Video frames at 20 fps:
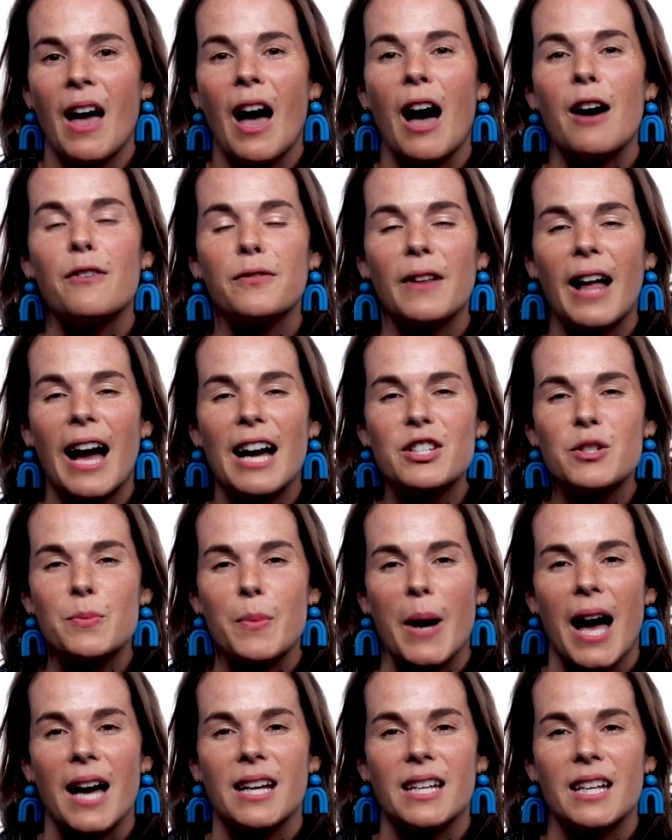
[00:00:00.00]
A
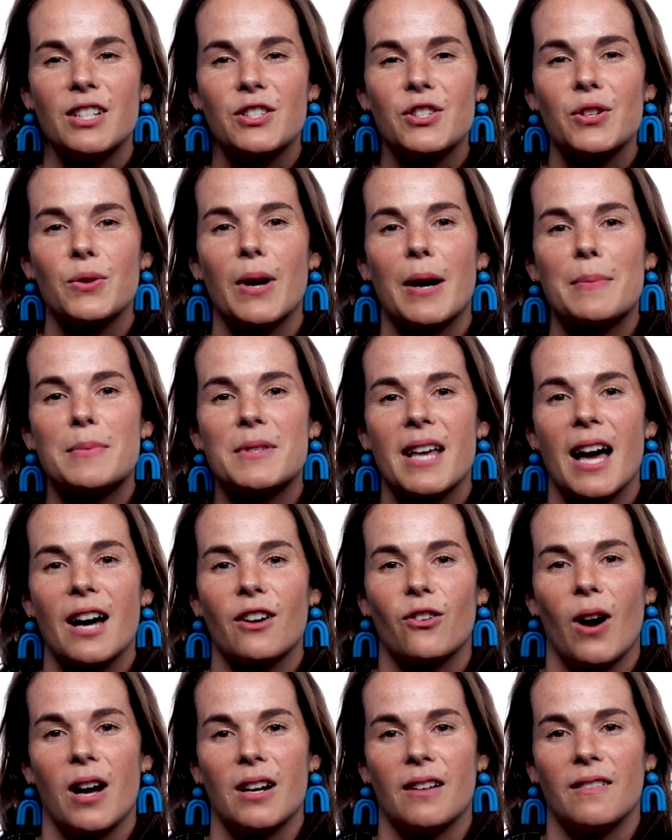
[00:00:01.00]
flashback interrupts that
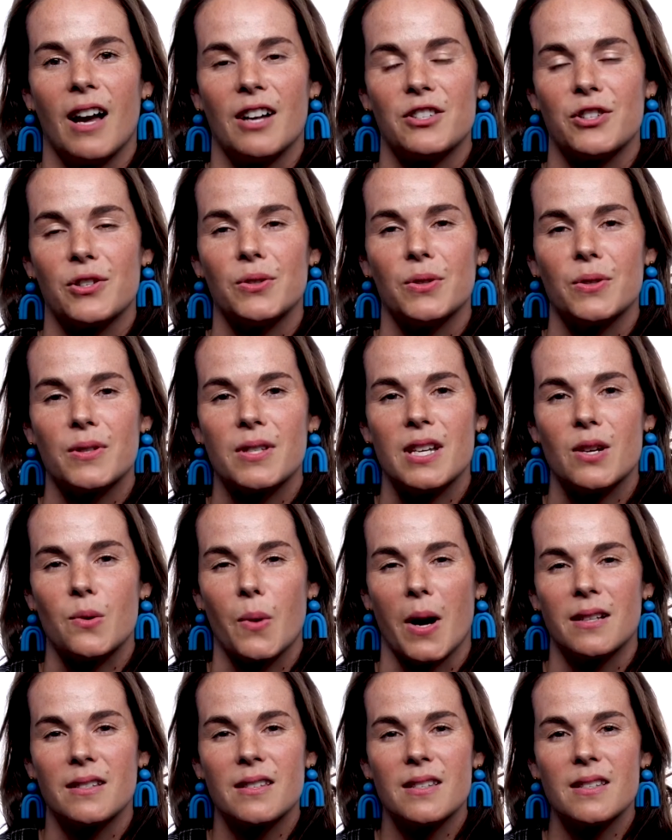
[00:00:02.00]
chronological
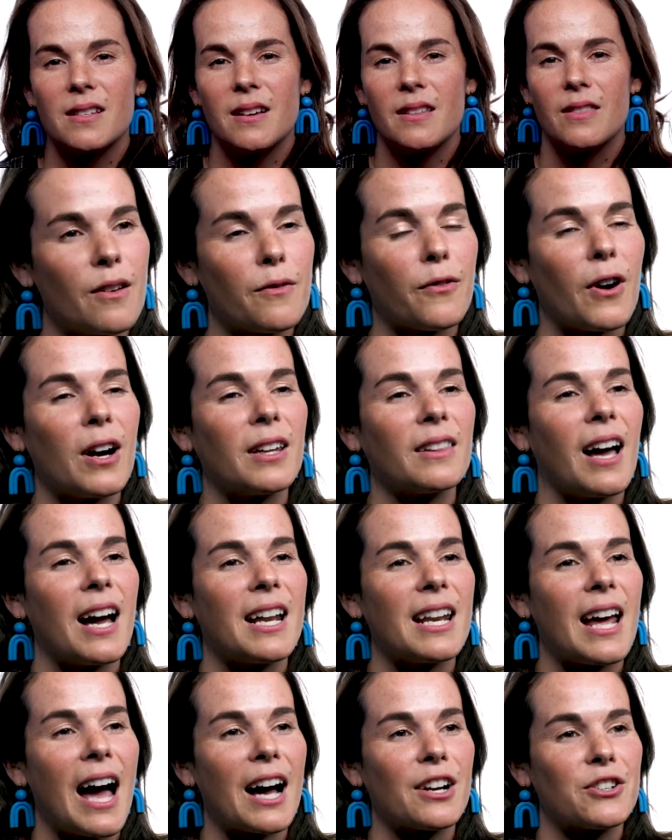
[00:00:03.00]
sequence, the
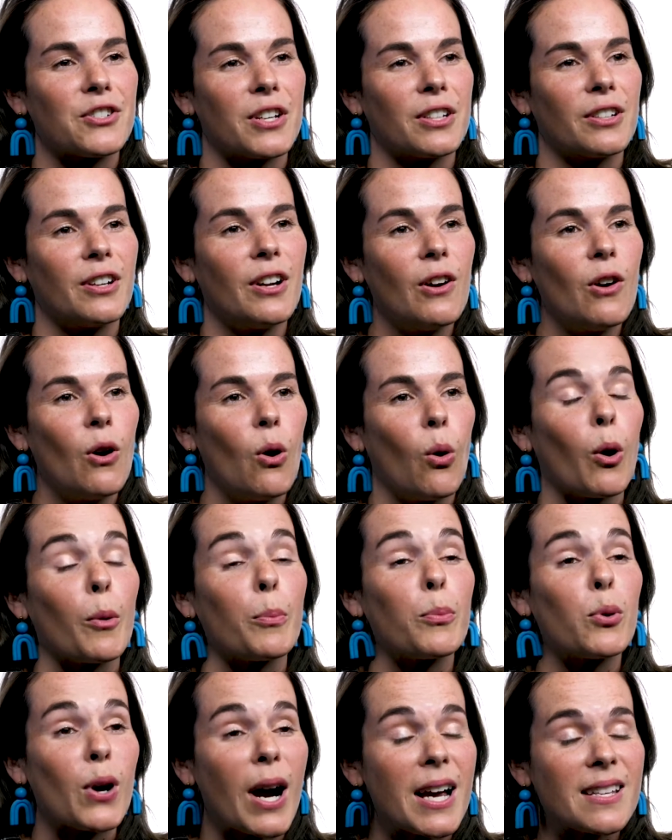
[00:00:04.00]
frontline action or
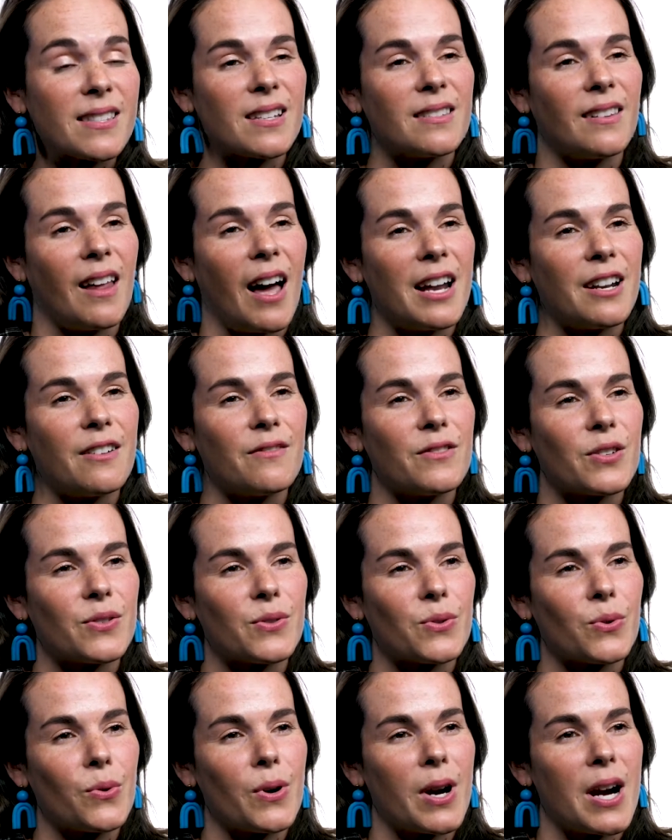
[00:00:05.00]
present line of the
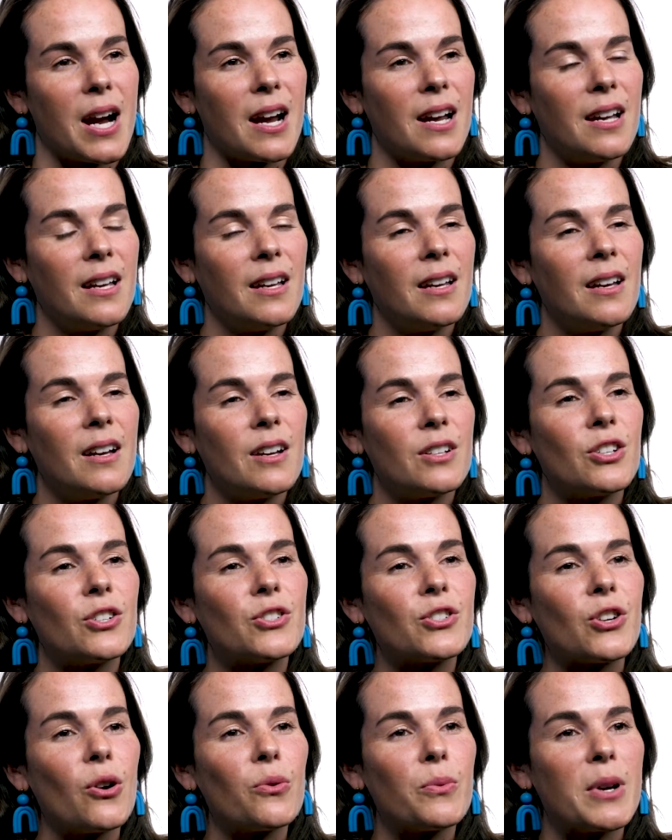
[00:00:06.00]
story, to
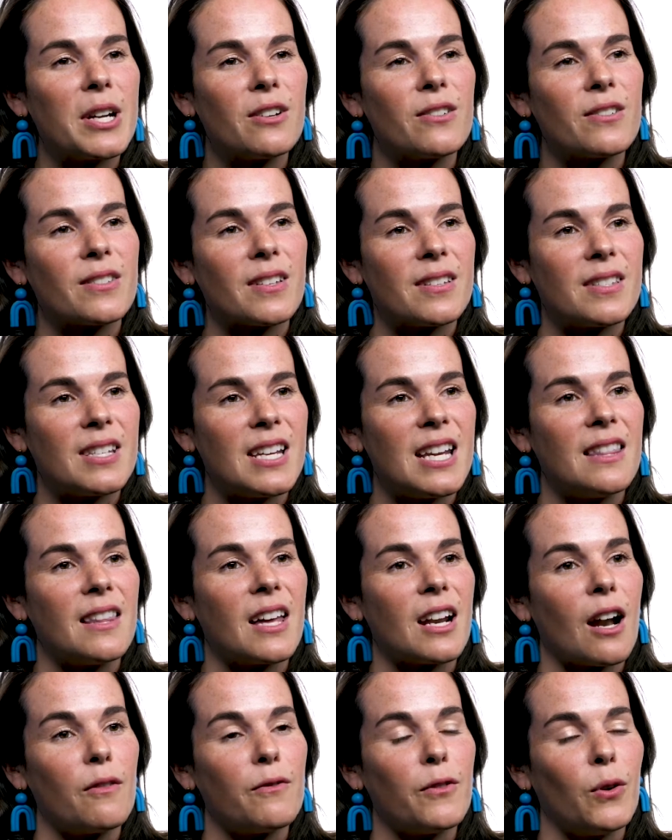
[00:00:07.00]
show readers a scene
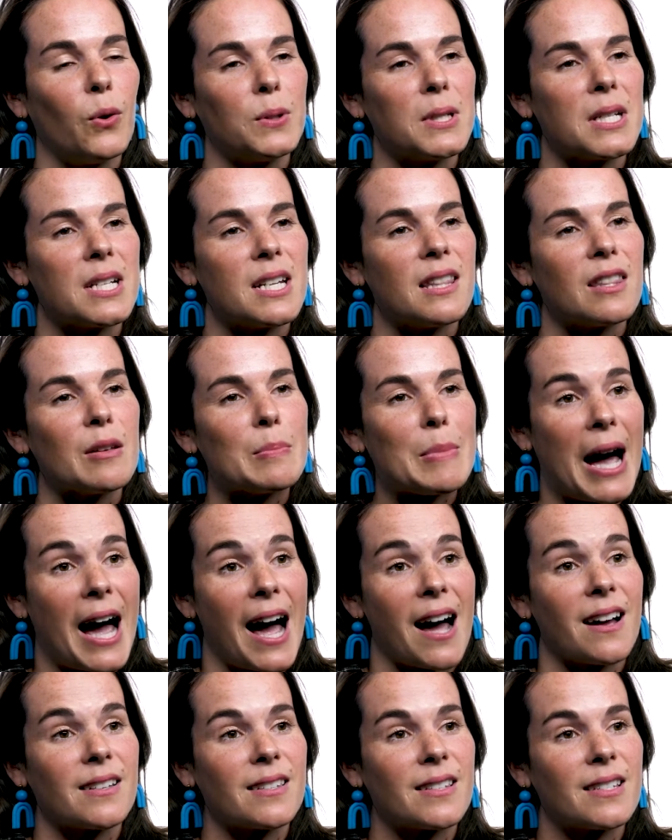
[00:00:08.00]
that unfolded in the
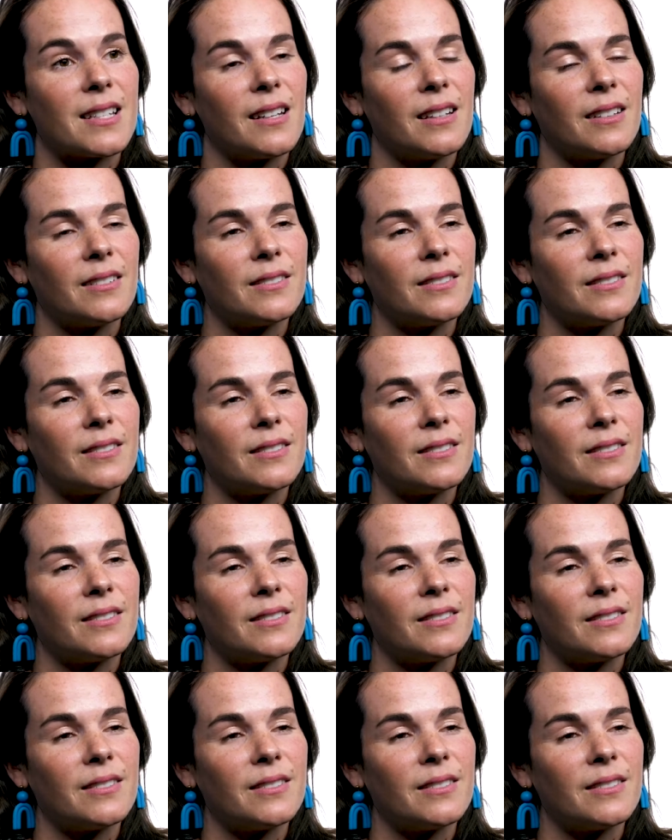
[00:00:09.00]
past.